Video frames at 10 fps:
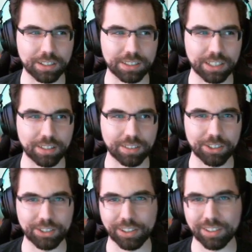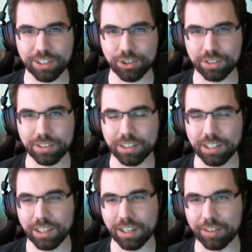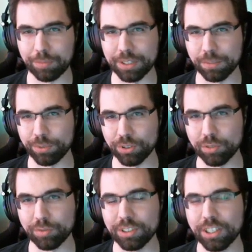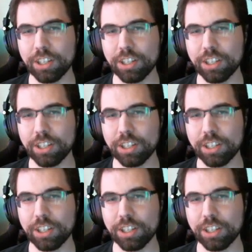data serialization have been improved,